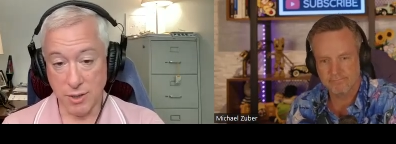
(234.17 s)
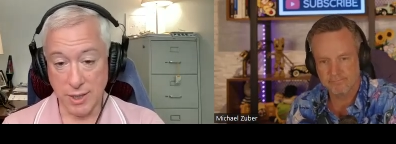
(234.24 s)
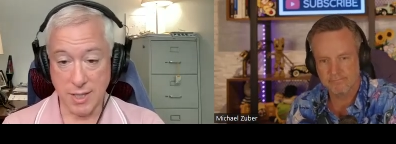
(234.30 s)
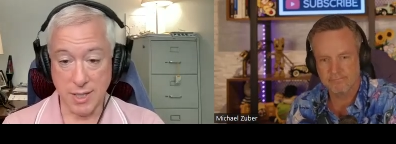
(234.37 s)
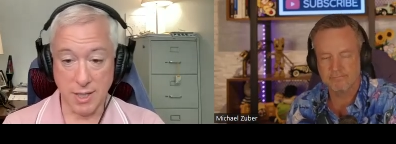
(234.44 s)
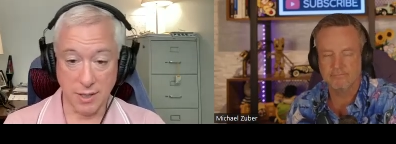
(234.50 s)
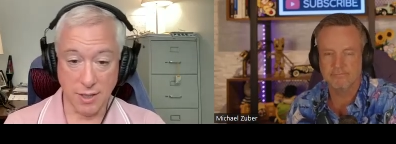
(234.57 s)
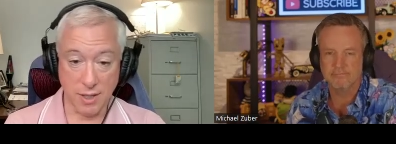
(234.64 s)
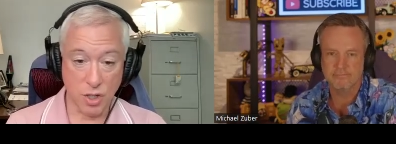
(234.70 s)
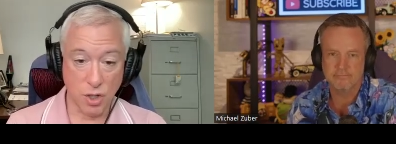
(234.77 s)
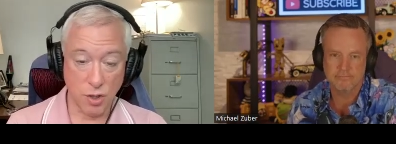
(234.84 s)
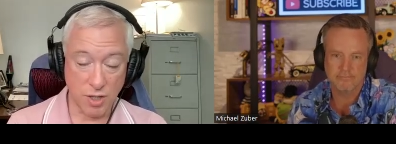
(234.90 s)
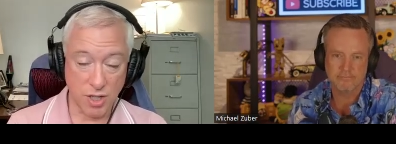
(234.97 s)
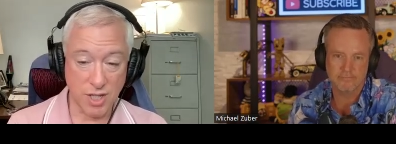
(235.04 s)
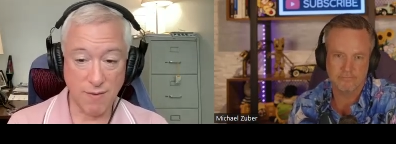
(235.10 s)
Speaker 1: That's not the
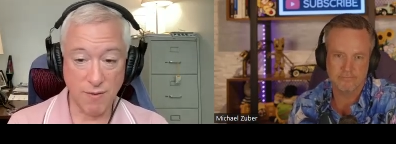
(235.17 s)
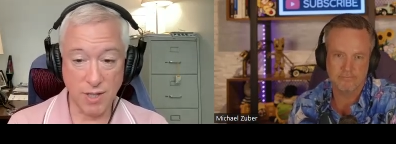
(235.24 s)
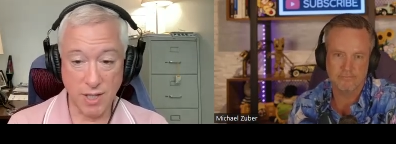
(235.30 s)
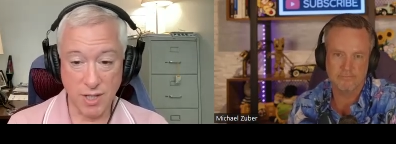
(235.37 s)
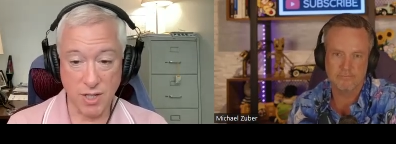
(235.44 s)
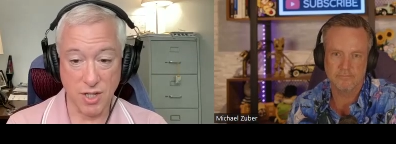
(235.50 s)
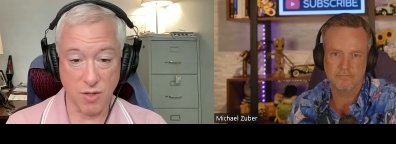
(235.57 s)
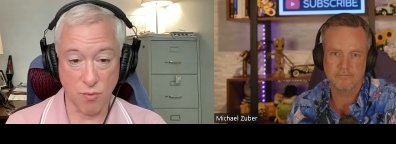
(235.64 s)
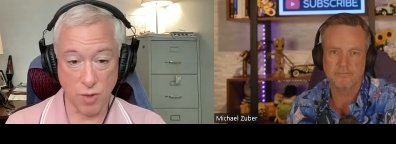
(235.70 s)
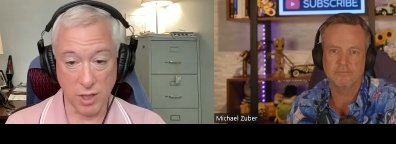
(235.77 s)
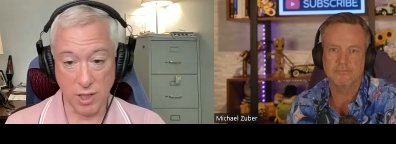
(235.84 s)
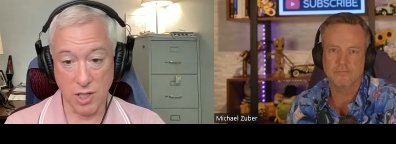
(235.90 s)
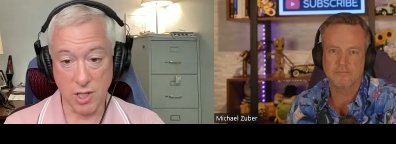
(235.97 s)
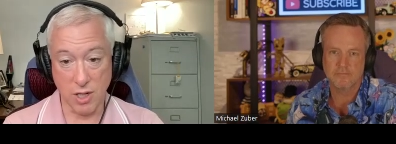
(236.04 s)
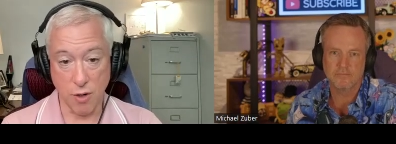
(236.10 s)
issue. Just everything is just
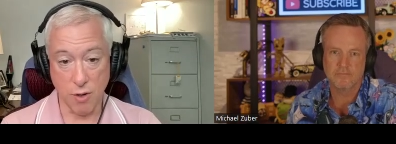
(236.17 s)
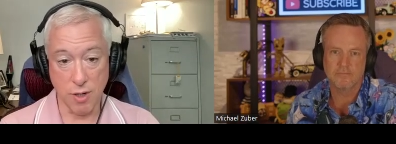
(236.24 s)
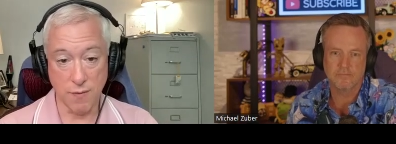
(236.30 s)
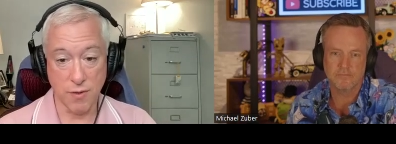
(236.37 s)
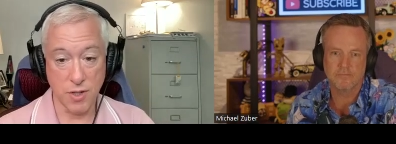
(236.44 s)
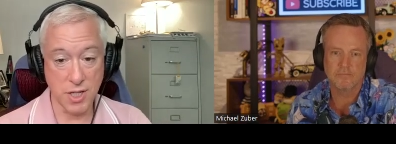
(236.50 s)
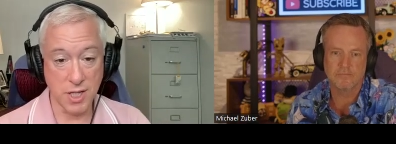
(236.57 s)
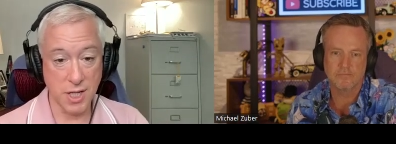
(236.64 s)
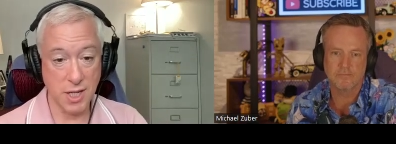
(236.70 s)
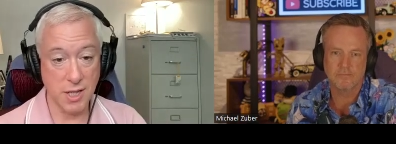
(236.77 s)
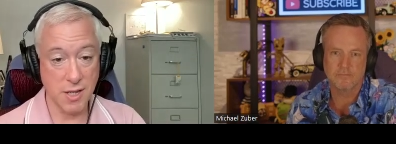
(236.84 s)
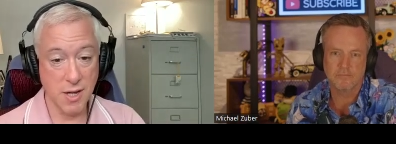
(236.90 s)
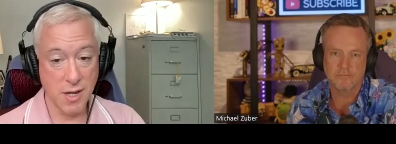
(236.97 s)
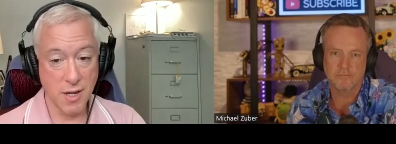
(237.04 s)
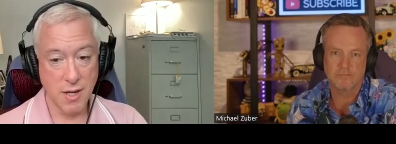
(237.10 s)
really slow. And if you
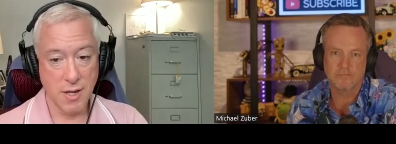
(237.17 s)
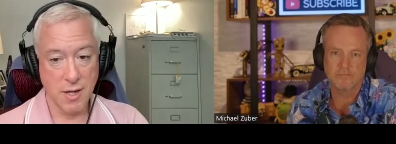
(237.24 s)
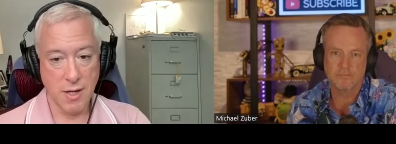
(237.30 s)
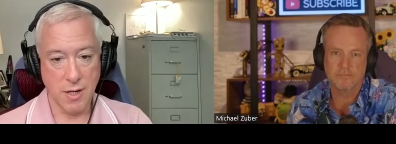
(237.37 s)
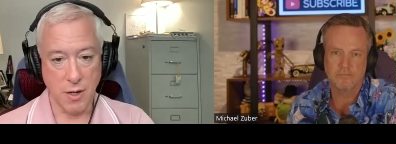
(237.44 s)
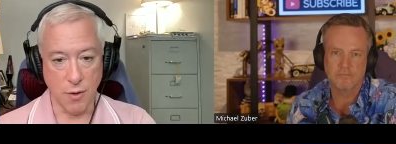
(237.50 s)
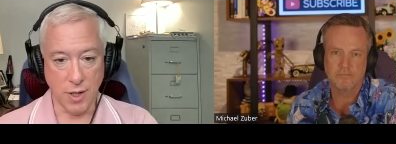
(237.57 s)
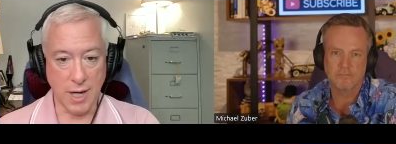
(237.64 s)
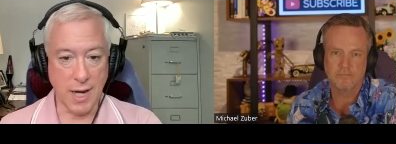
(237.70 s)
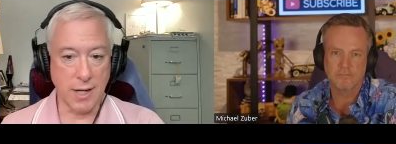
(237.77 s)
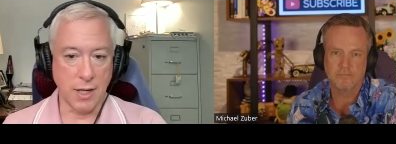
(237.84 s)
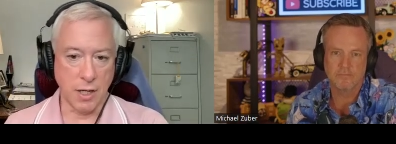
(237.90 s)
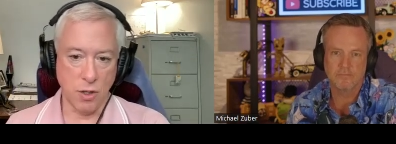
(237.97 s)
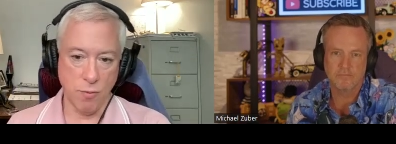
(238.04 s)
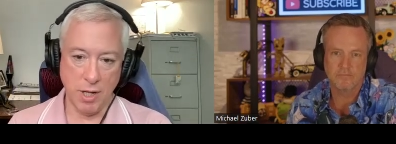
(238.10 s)
see, again,
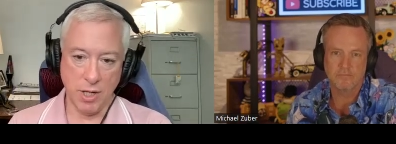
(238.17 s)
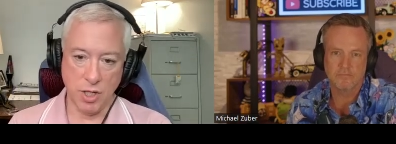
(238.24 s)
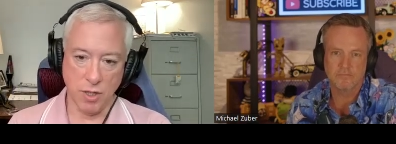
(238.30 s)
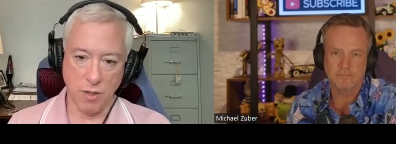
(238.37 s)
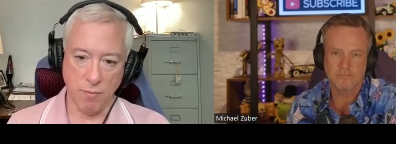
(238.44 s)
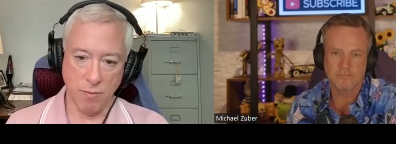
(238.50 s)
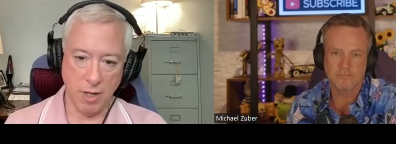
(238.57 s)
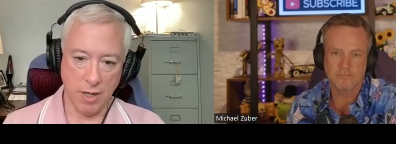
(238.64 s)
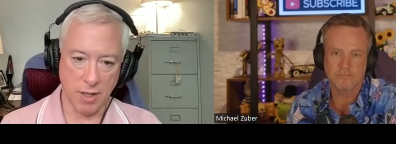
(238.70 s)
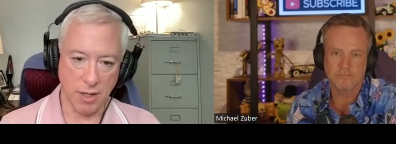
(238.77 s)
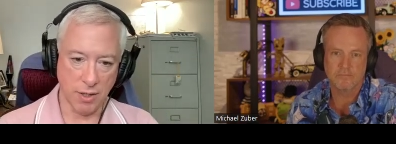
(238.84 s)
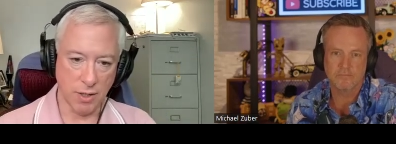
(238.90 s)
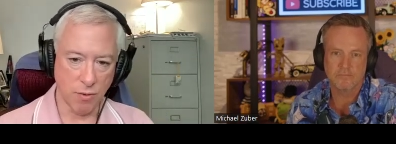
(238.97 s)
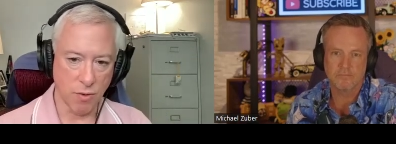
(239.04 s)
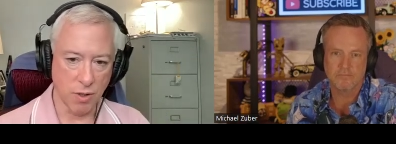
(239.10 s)
like you mentioned, and I
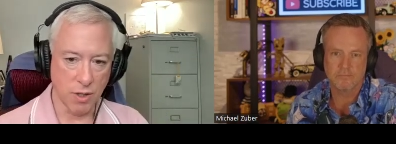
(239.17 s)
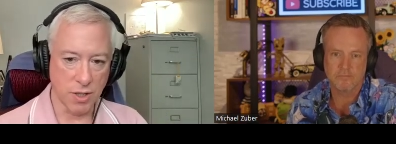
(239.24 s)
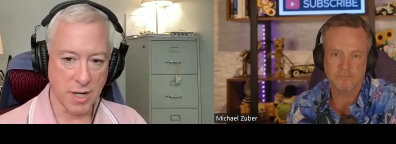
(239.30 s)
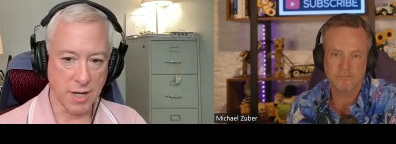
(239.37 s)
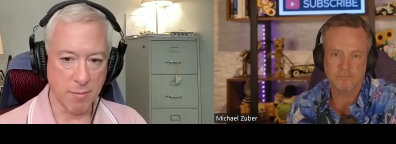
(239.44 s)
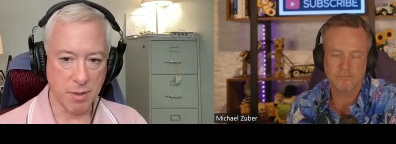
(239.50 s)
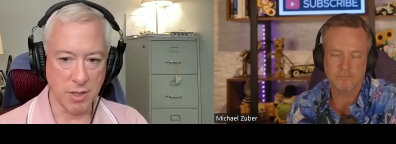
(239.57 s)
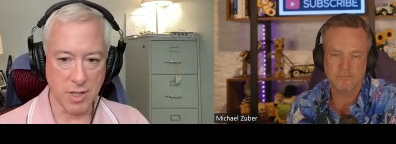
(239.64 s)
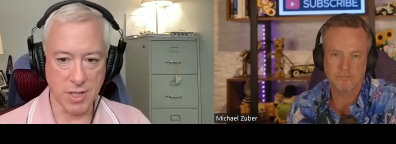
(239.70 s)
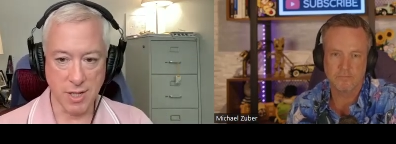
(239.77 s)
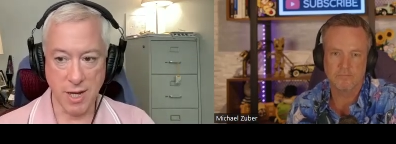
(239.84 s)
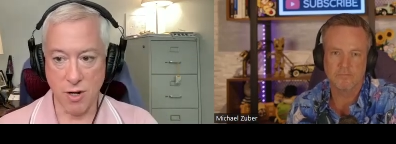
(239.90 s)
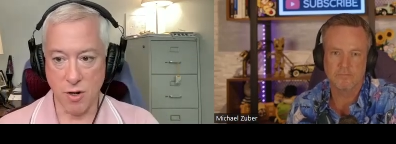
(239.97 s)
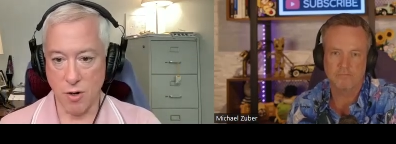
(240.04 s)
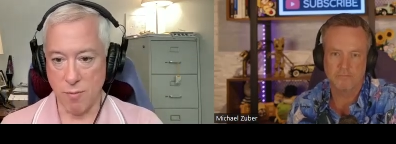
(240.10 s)
think we're going to talk about this
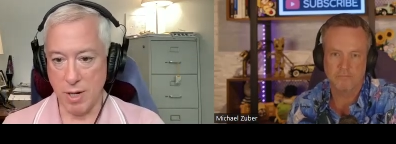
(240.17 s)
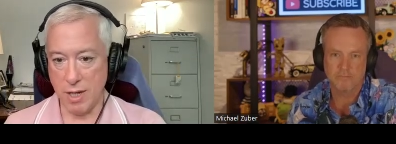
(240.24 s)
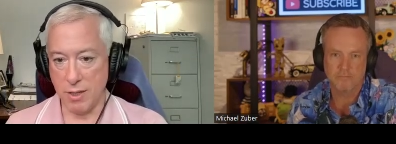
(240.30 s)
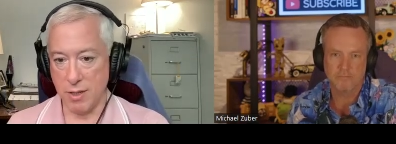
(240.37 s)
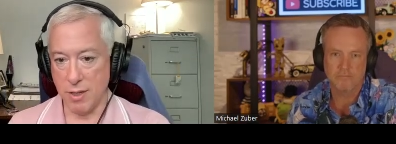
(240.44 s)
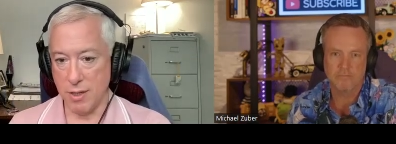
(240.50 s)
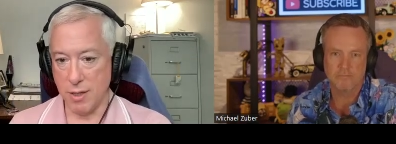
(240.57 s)
later about